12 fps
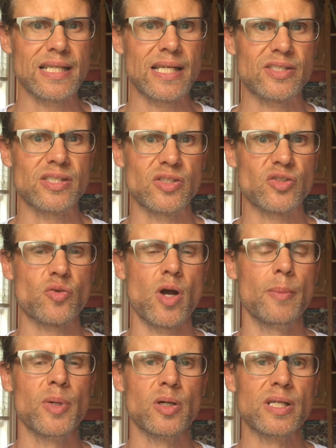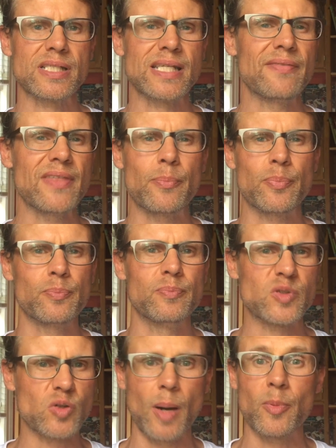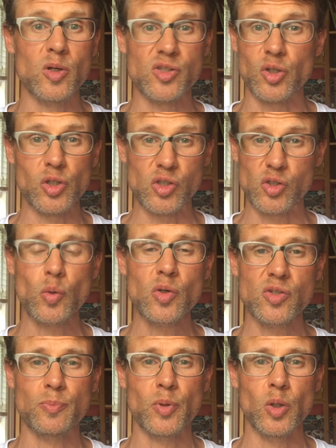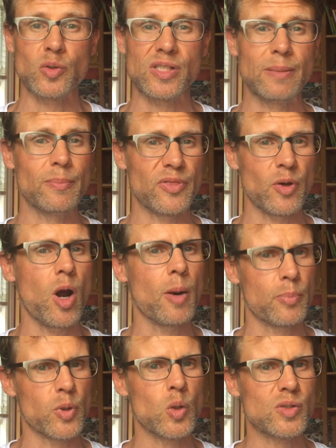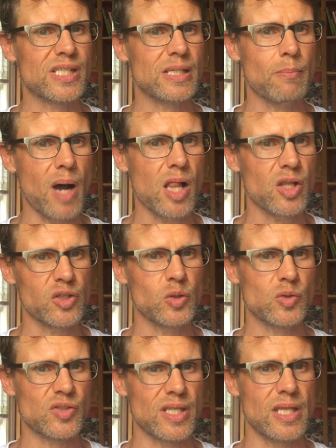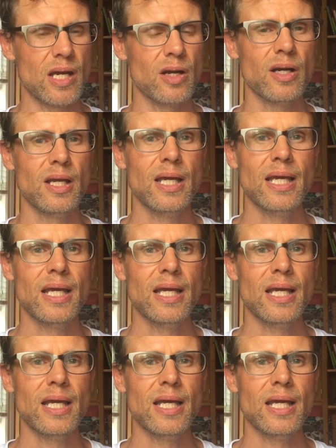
that's in strawberries. Not that strawberries are a good source of protein, but there are protein molecules in there.